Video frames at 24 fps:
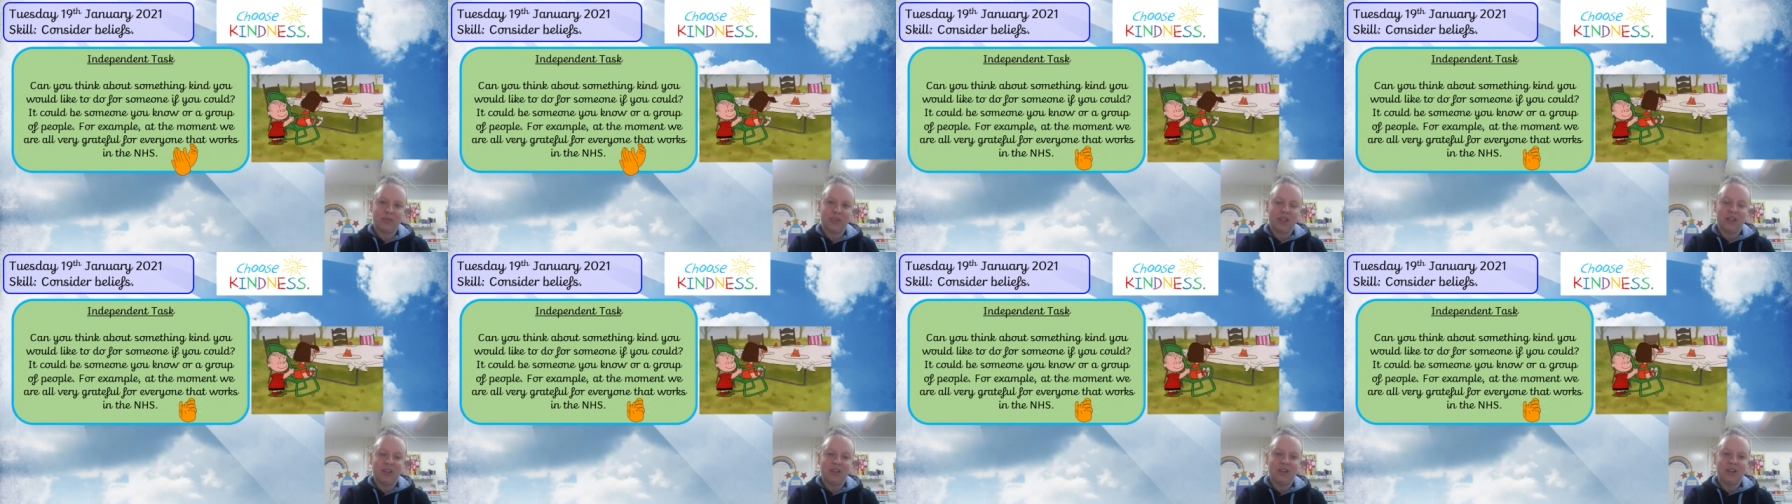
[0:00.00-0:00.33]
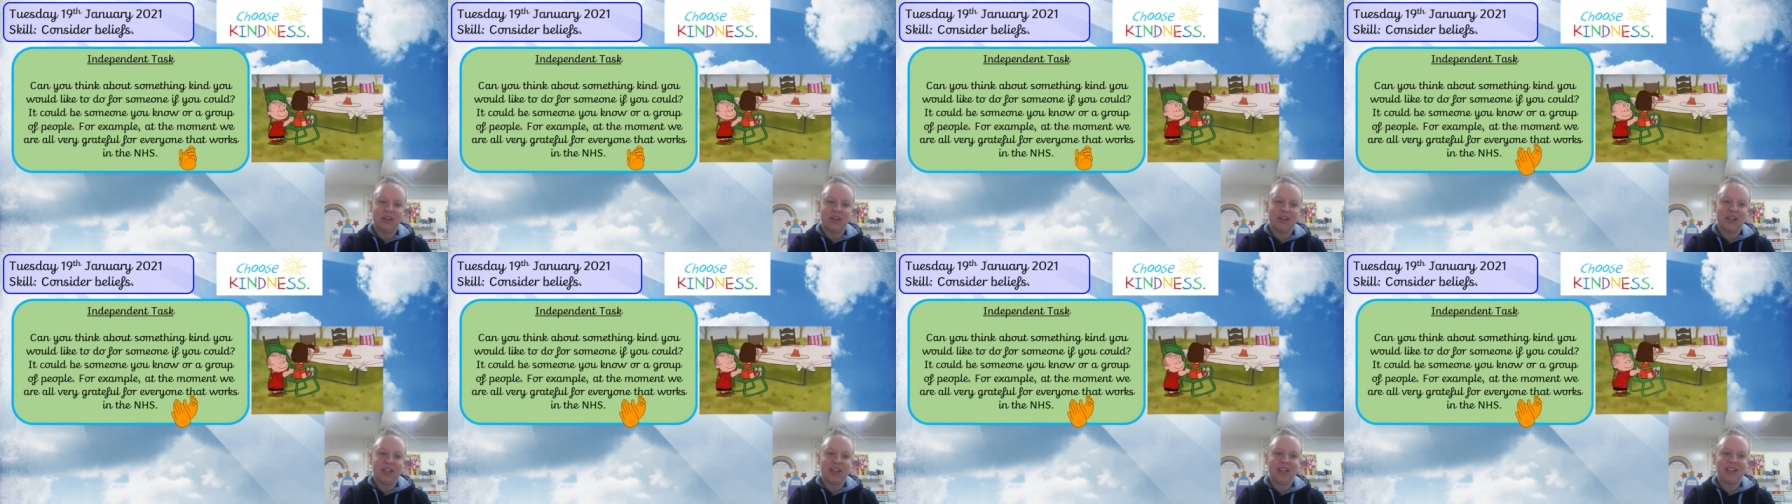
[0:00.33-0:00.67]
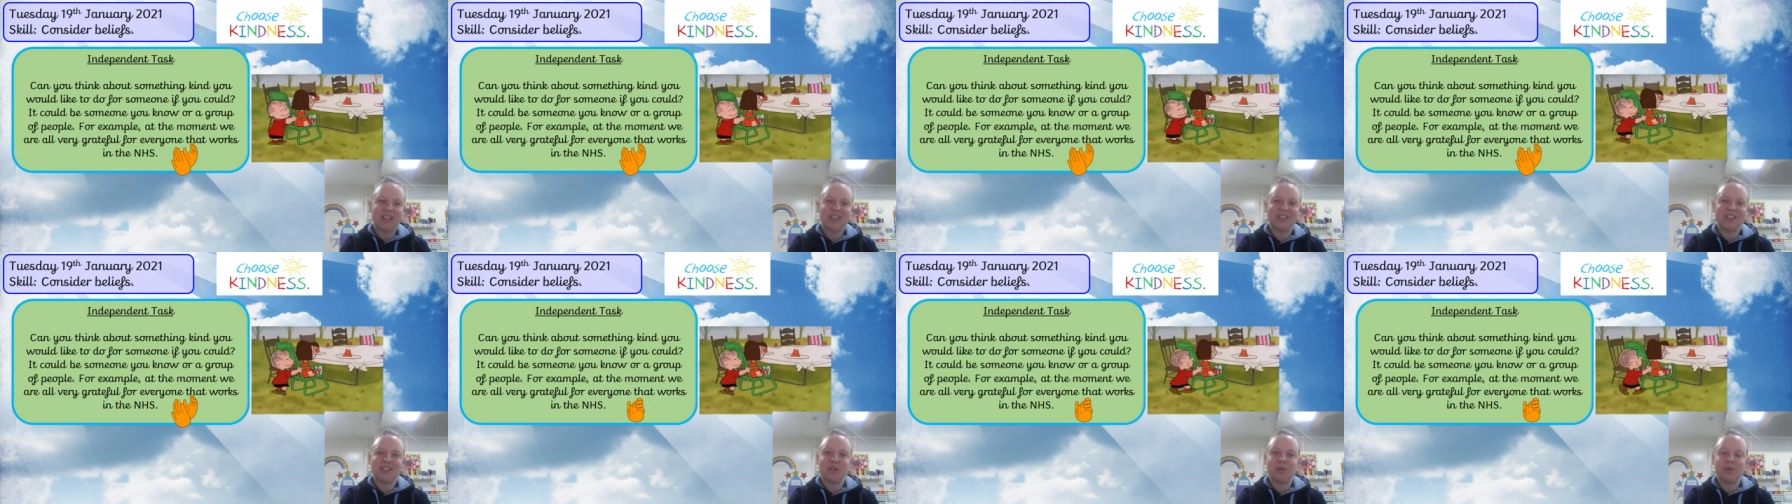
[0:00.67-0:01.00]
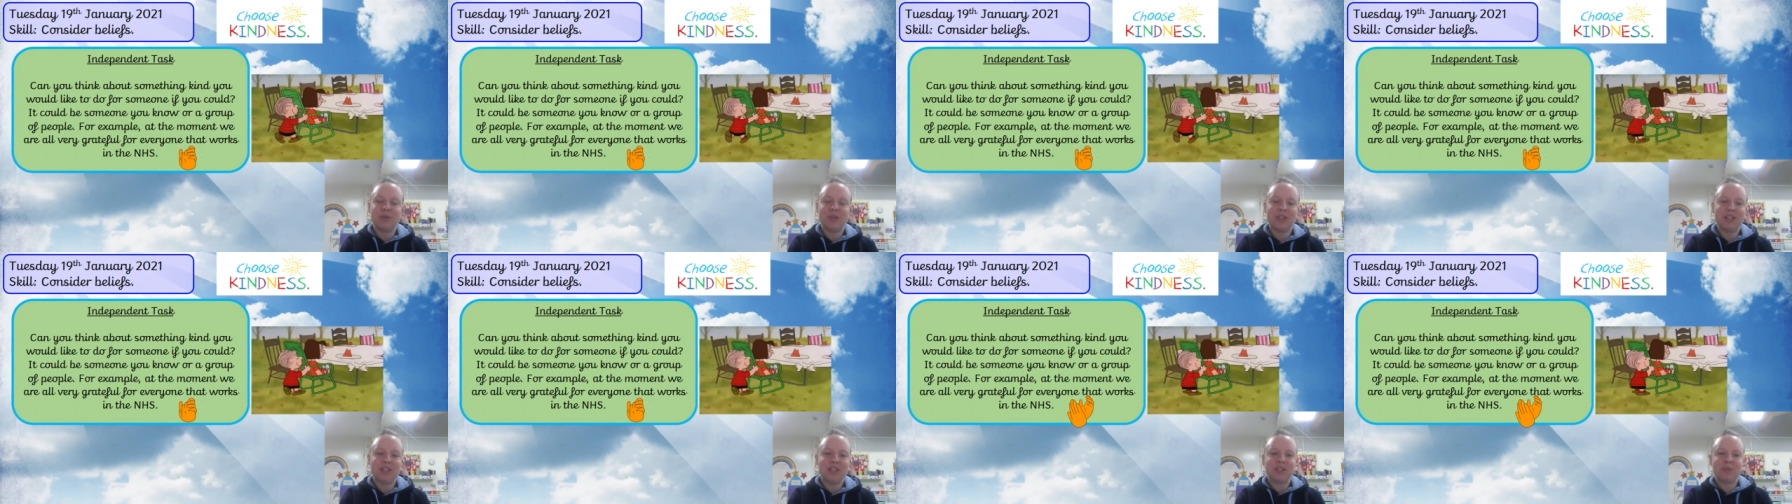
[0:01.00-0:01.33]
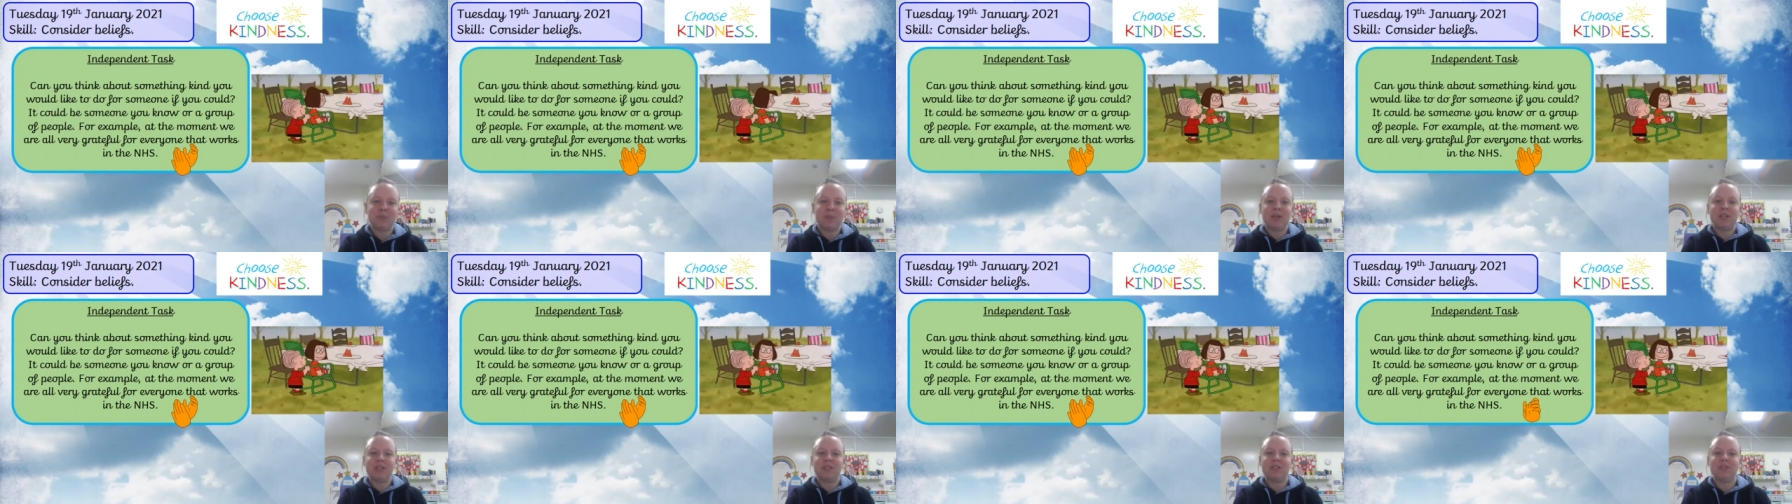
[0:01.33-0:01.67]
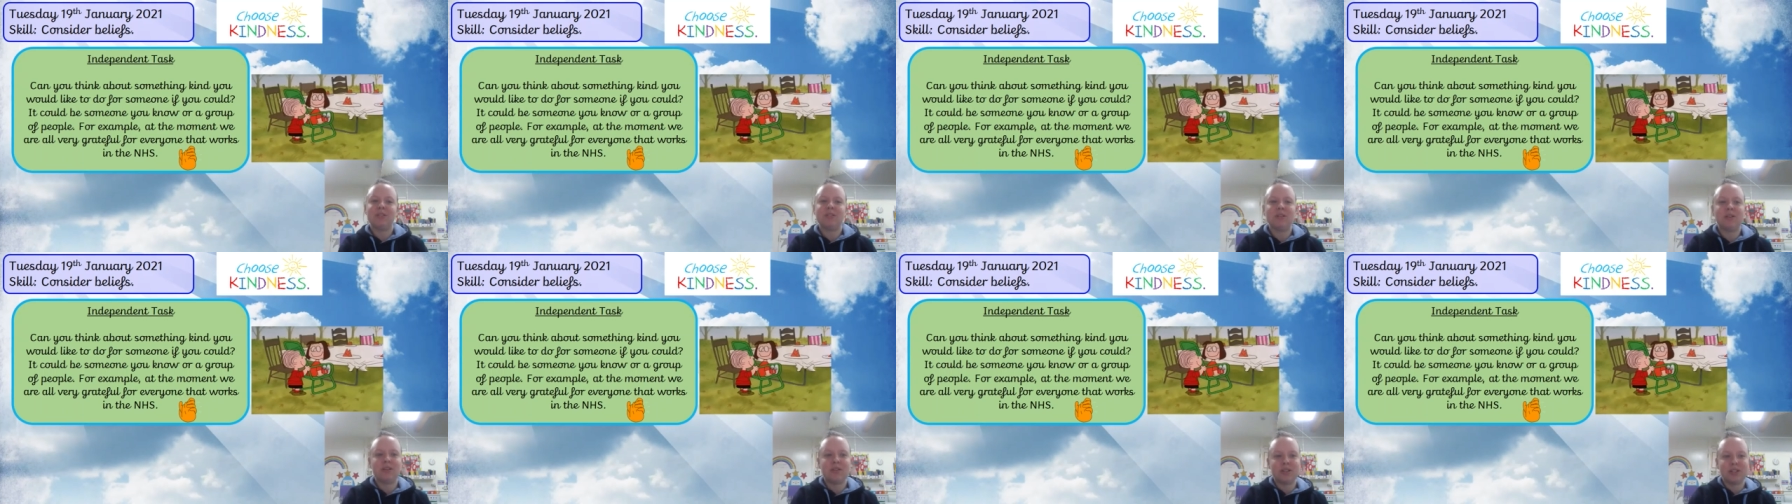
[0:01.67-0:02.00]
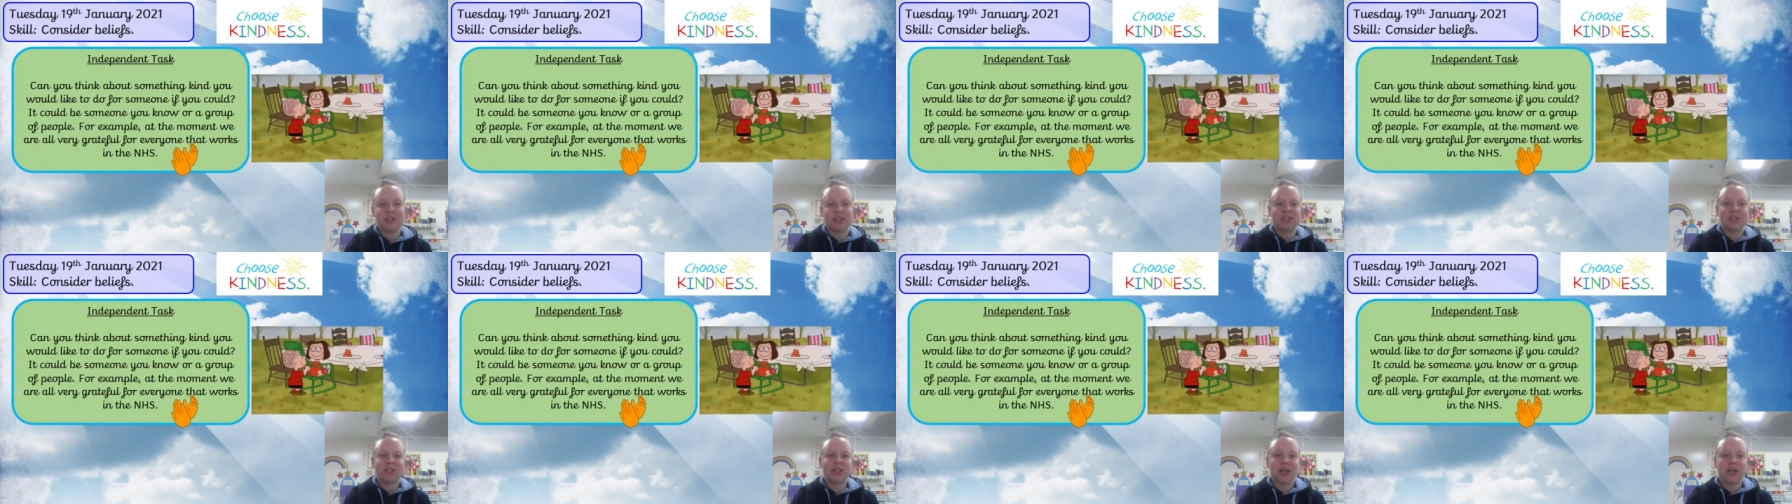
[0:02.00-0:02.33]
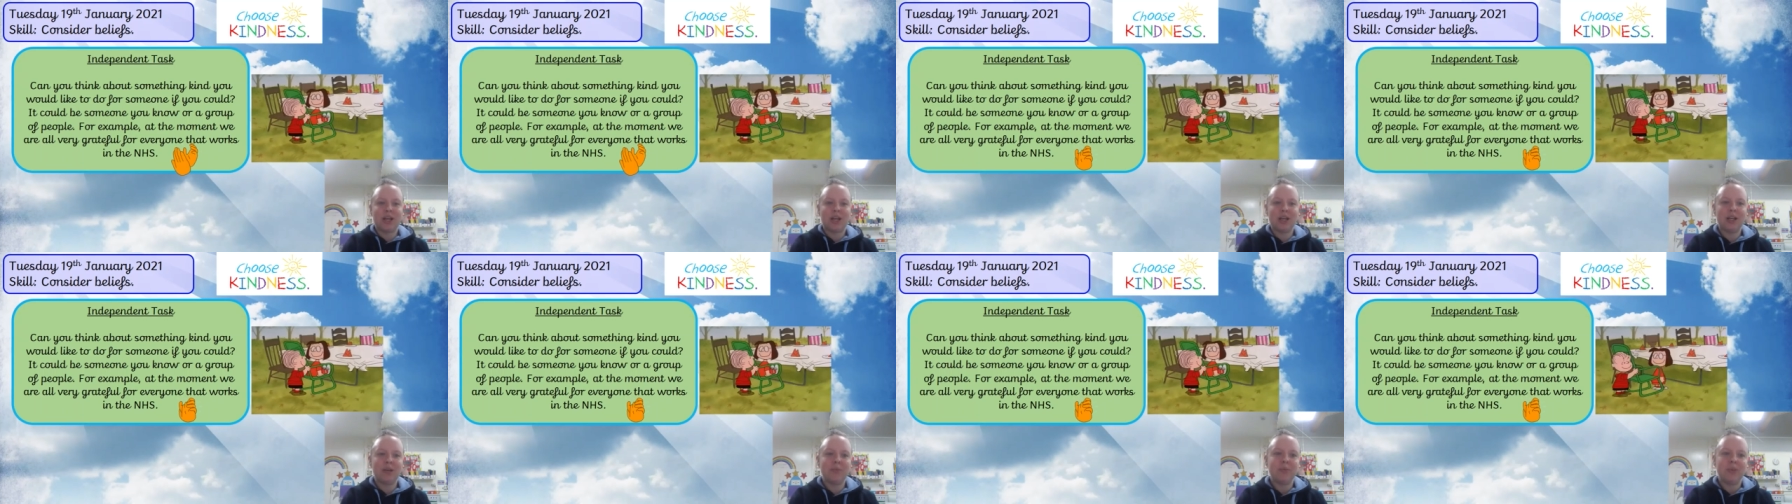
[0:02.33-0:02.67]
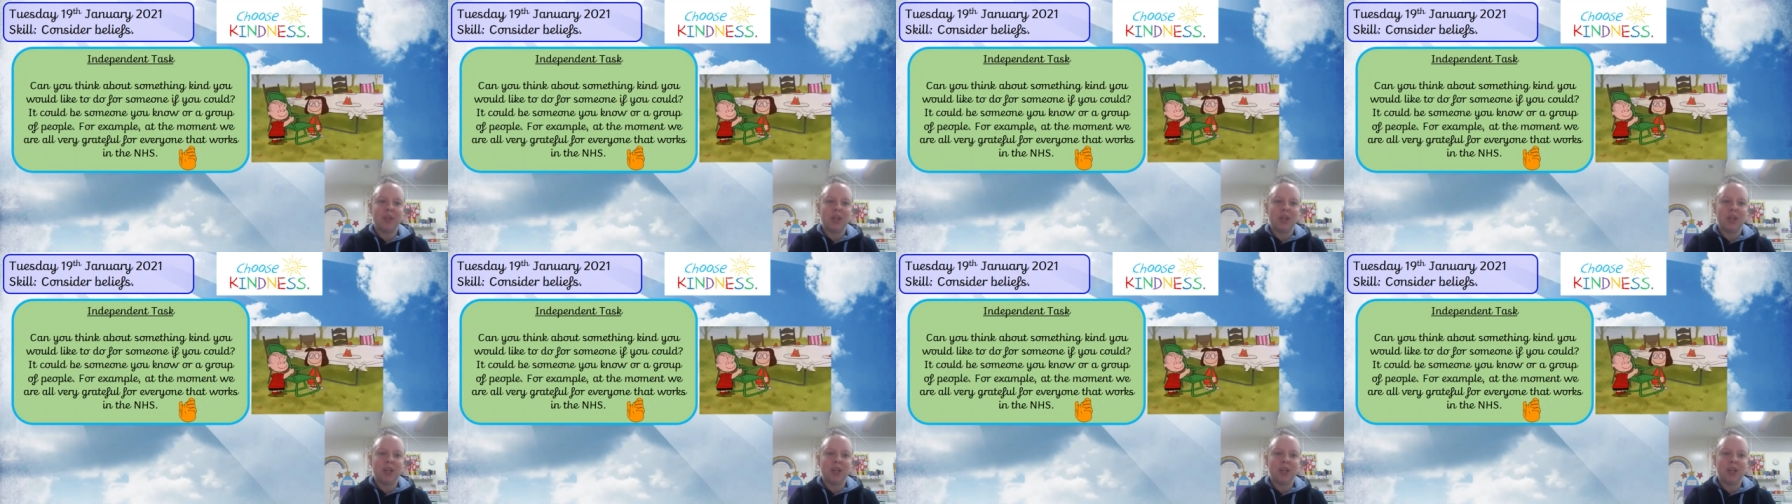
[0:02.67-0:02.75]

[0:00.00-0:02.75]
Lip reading: Okay, so your independent task today